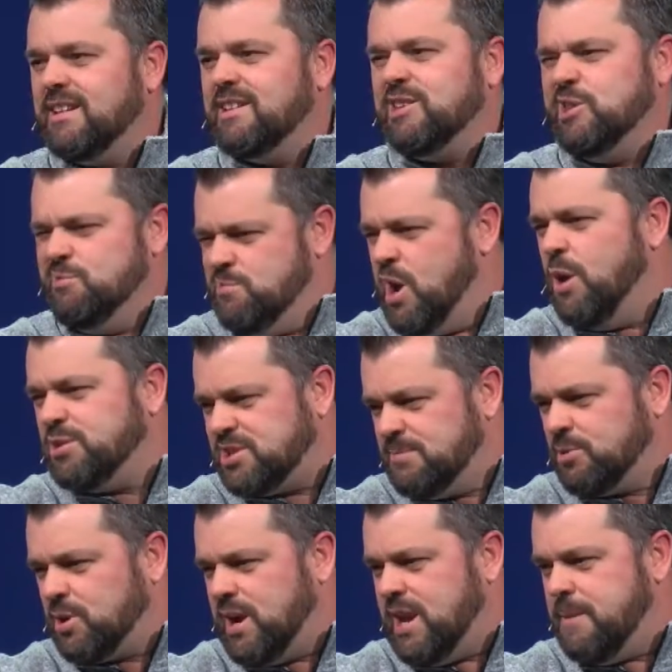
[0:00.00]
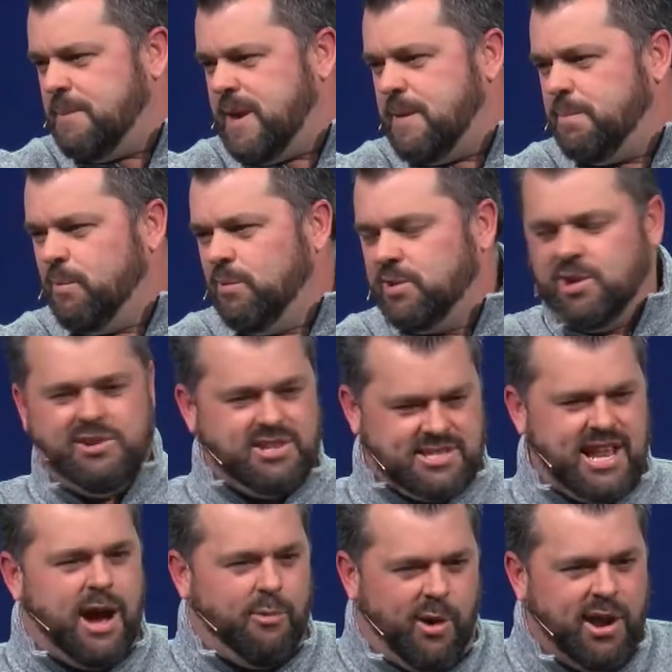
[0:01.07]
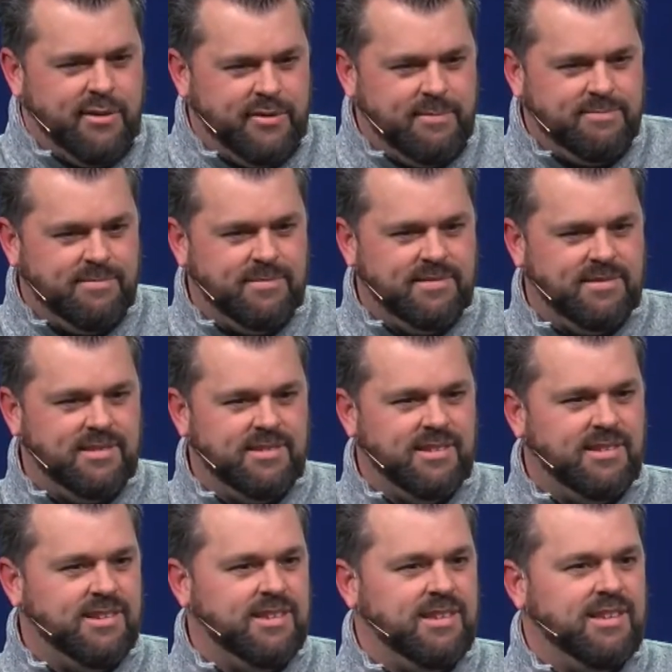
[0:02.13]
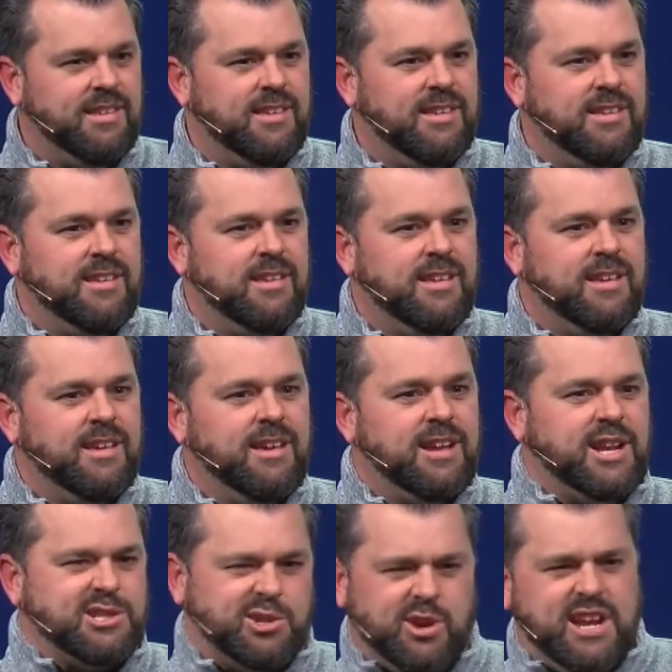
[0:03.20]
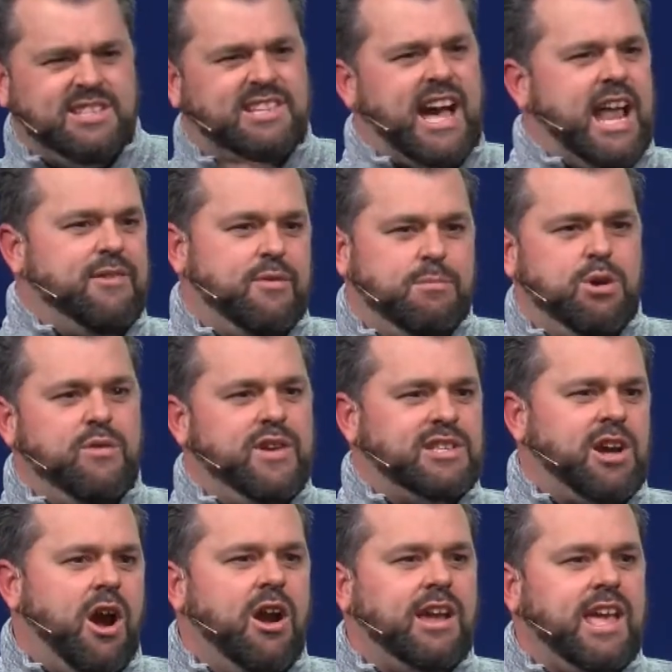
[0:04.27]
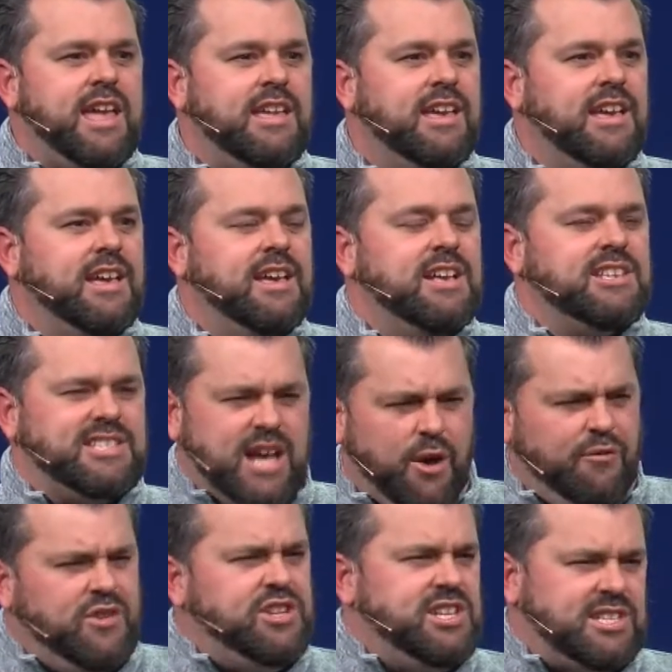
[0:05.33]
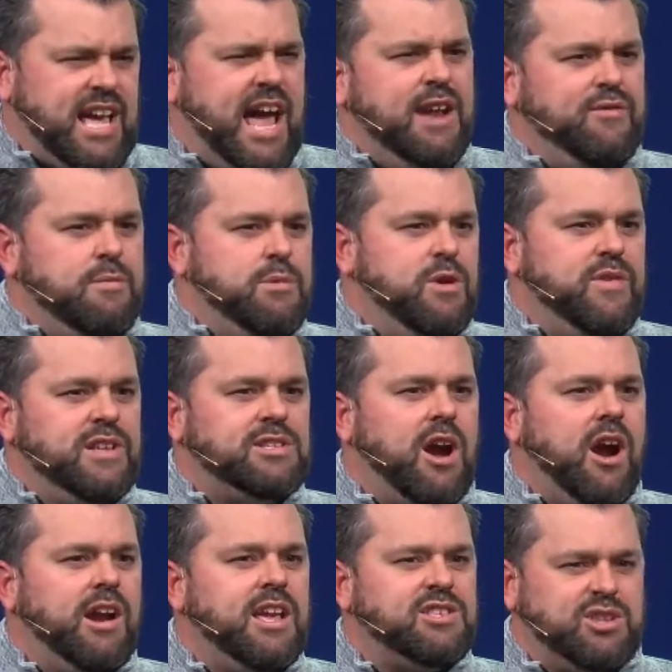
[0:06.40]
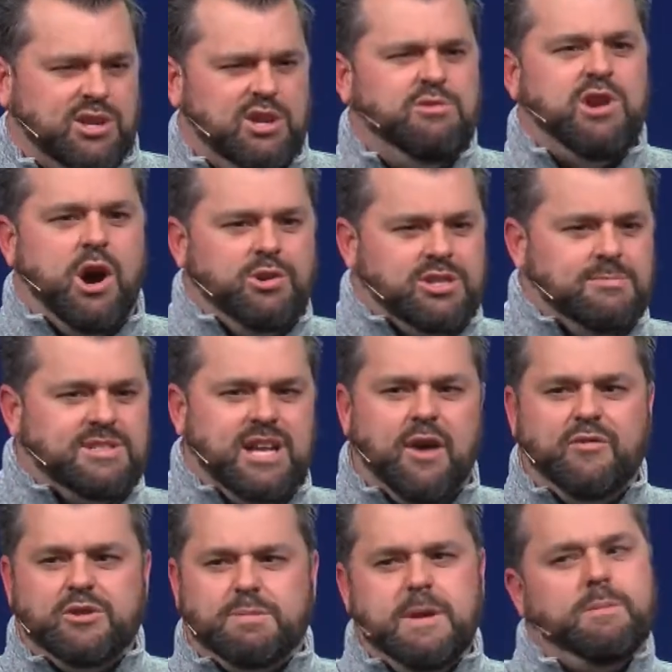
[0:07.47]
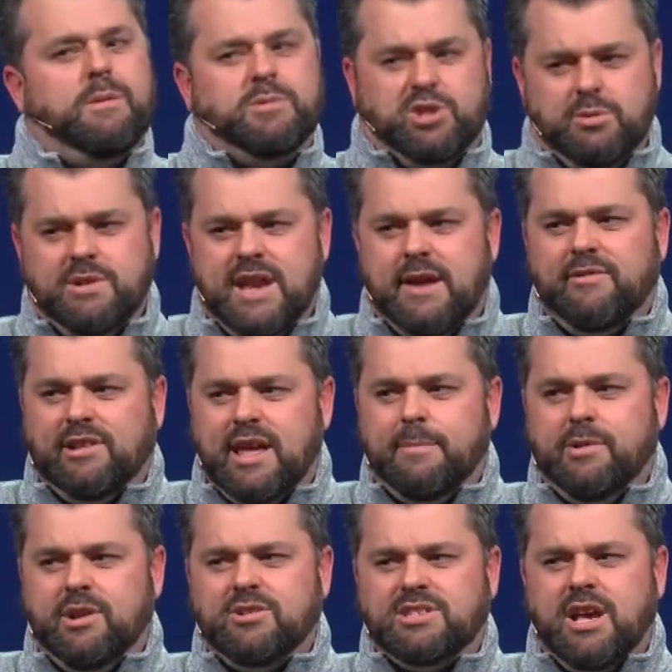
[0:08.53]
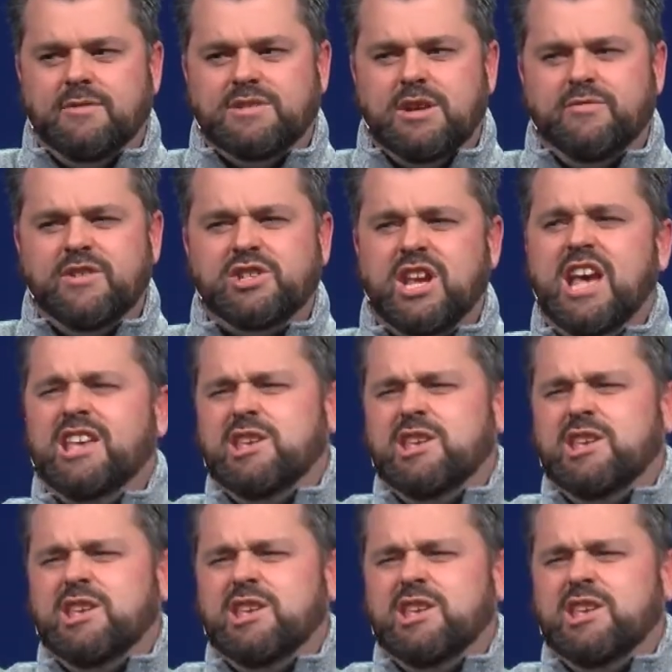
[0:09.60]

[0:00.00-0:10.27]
You know some greedy people, you're just not one of them. Because greed's kind of a moving target. Selfish is kind of a moving target, so you know some selfish people, but you would never label yourself selfish.